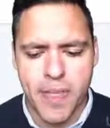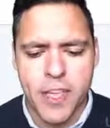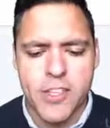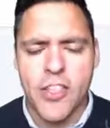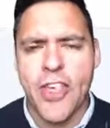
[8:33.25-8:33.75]

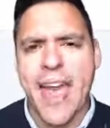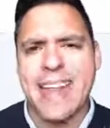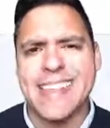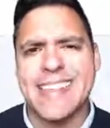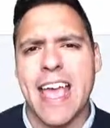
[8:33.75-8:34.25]
So
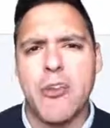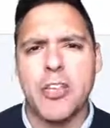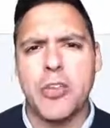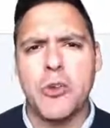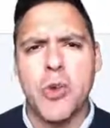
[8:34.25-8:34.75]
that is how
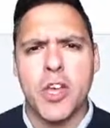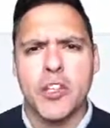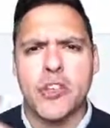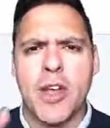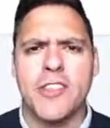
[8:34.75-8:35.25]
you
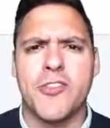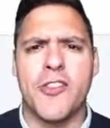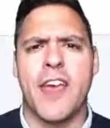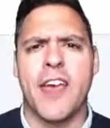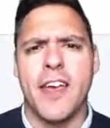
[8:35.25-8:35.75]

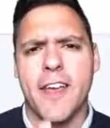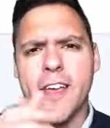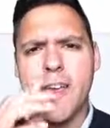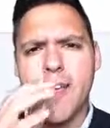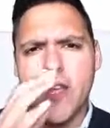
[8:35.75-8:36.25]
transfer
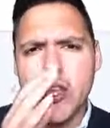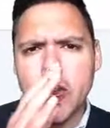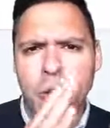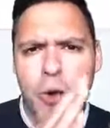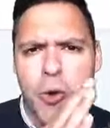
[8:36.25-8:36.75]

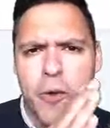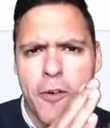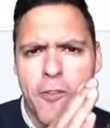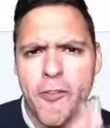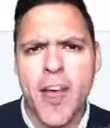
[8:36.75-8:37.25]
your
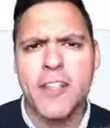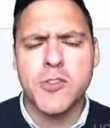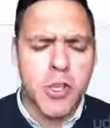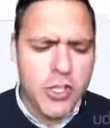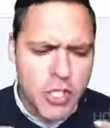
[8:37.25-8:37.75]

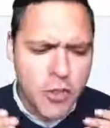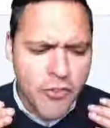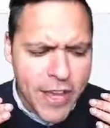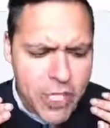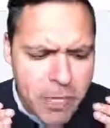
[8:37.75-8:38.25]
funds. Once you
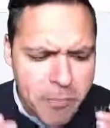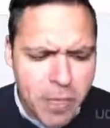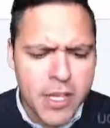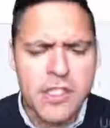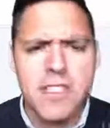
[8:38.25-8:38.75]
have actually
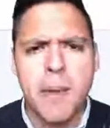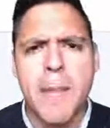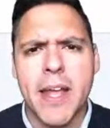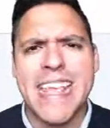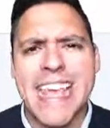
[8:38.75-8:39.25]
put some
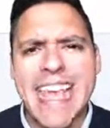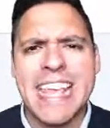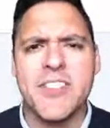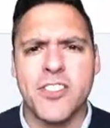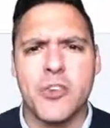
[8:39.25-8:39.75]
money
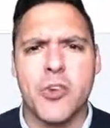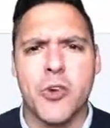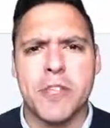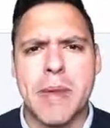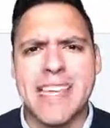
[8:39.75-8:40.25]
into
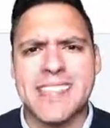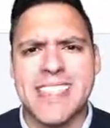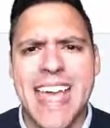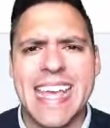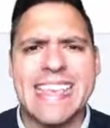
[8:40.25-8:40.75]
Coinbase,
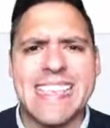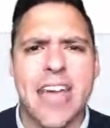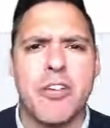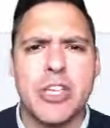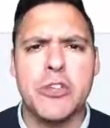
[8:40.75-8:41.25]
that is
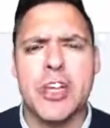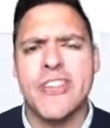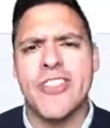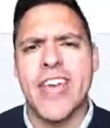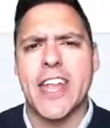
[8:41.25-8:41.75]
how you
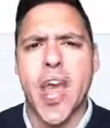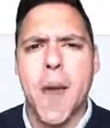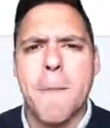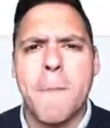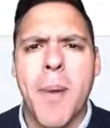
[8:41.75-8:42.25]
can then
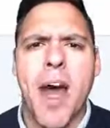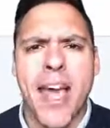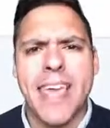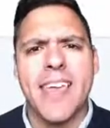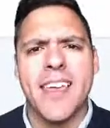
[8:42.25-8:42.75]

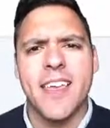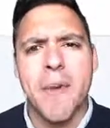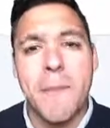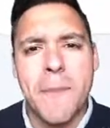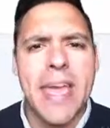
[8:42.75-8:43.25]
buy
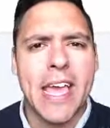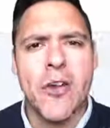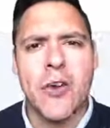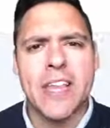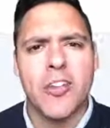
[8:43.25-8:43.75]

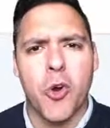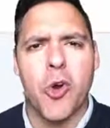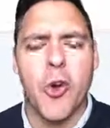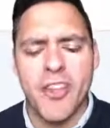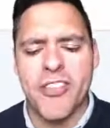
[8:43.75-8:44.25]
Bitcoin
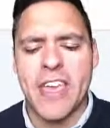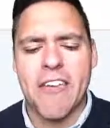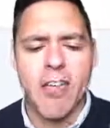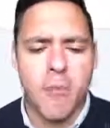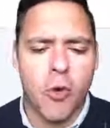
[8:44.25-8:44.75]
or
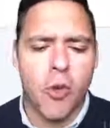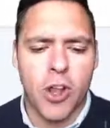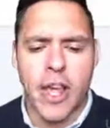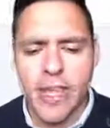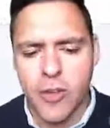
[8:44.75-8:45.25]
Ethereum or
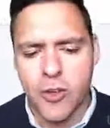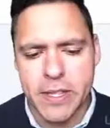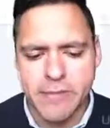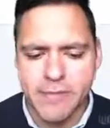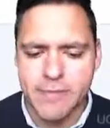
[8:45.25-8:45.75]
Litecoin,
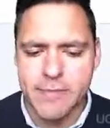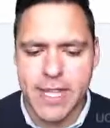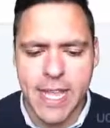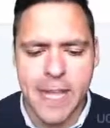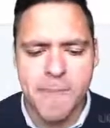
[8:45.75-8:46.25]

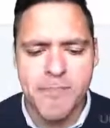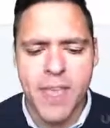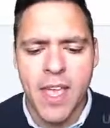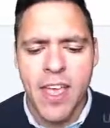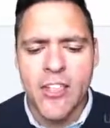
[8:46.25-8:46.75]
okay?
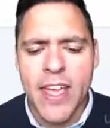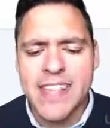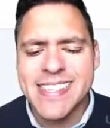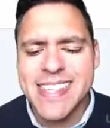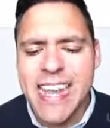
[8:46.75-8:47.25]

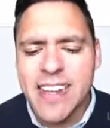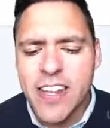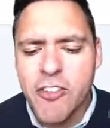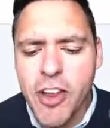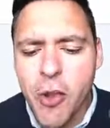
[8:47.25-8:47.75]
Then send
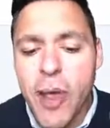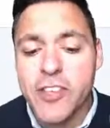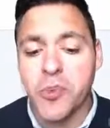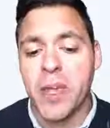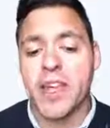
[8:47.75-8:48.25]
and
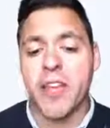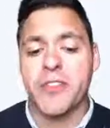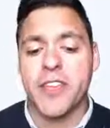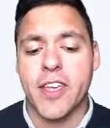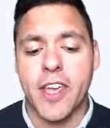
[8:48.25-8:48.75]
request we're
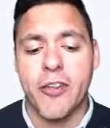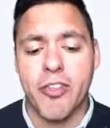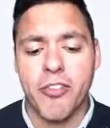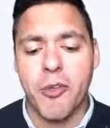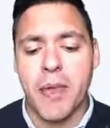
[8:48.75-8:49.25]
going to go
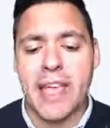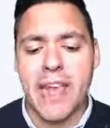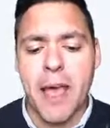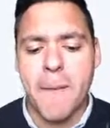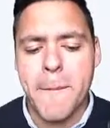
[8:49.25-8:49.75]
through
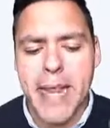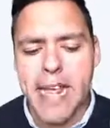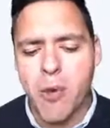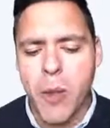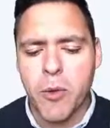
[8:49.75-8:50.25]
in a
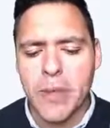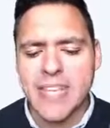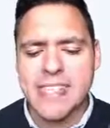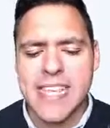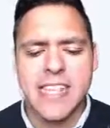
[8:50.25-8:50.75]
minute when we
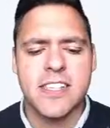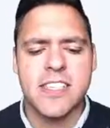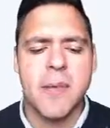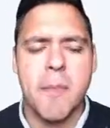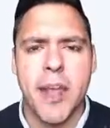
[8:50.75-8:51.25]
send
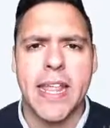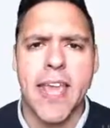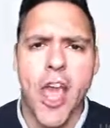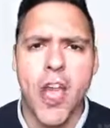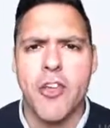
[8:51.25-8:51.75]
some
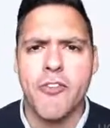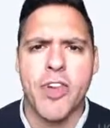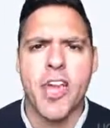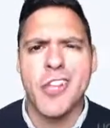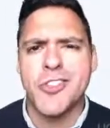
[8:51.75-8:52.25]
money
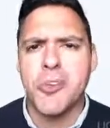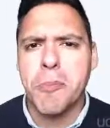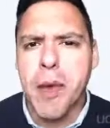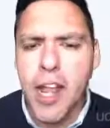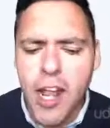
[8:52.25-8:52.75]
over to
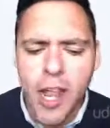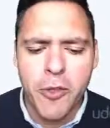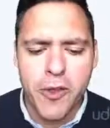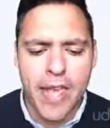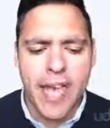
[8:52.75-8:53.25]

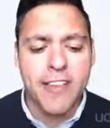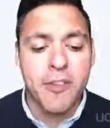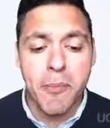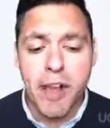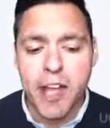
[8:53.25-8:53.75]
Poloniex.
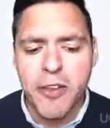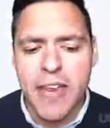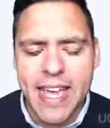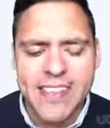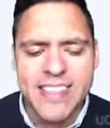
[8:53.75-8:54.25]
And
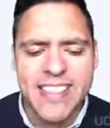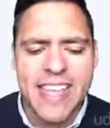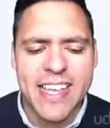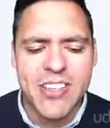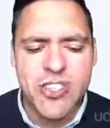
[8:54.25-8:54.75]
Poloniex is
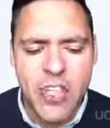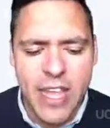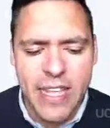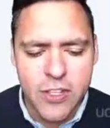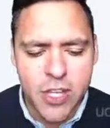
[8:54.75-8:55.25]
the
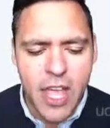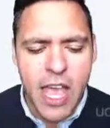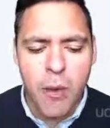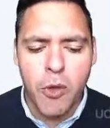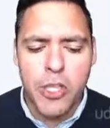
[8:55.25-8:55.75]
exchange.
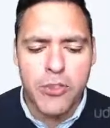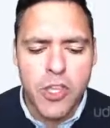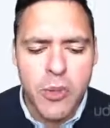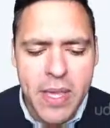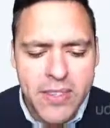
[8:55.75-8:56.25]
And what you
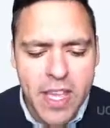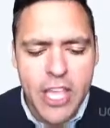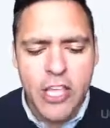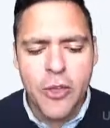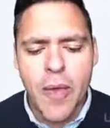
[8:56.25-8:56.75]
do is
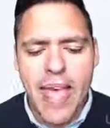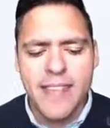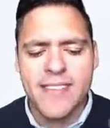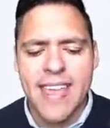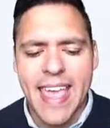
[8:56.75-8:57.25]
you
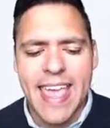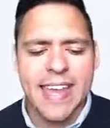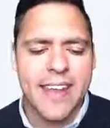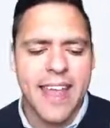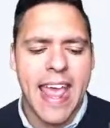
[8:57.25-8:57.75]
enter
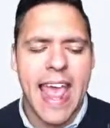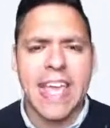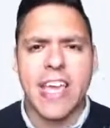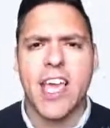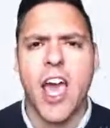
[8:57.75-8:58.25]
in
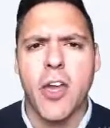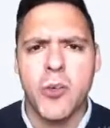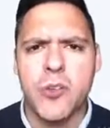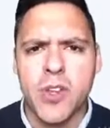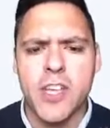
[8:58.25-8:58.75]
a
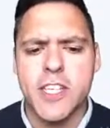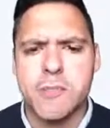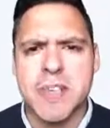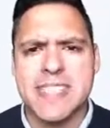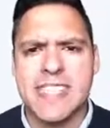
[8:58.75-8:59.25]
code
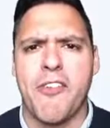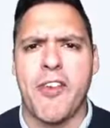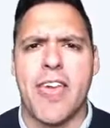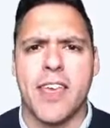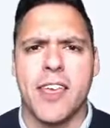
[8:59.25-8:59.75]

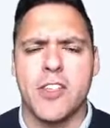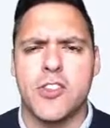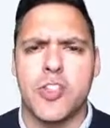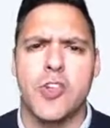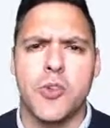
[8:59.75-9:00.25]
specific
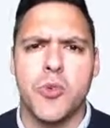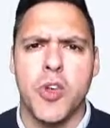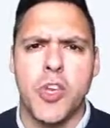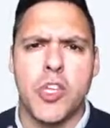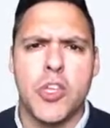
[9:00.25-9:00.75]
to
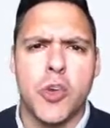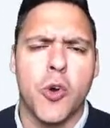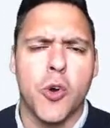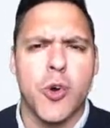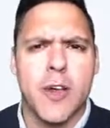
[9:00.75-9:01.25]

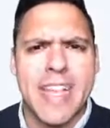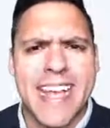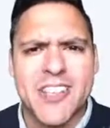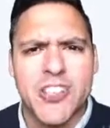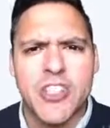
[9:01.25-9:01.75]
your
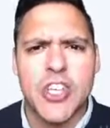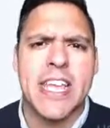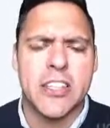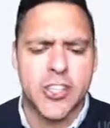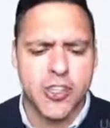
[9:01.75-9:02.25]

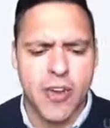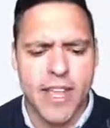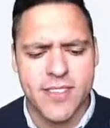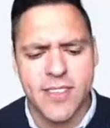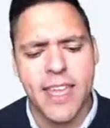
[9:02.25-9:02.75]
exchange
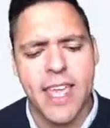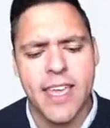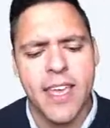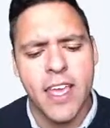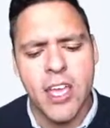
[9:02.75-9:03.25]
address,
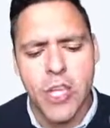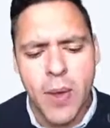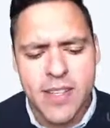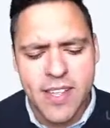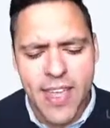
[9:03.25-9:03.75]
okay? You
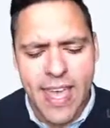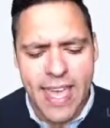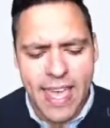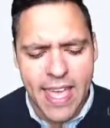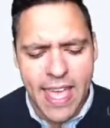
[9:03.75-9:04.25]
enter that
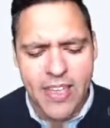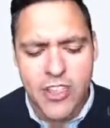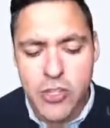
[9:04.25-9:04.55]
here and then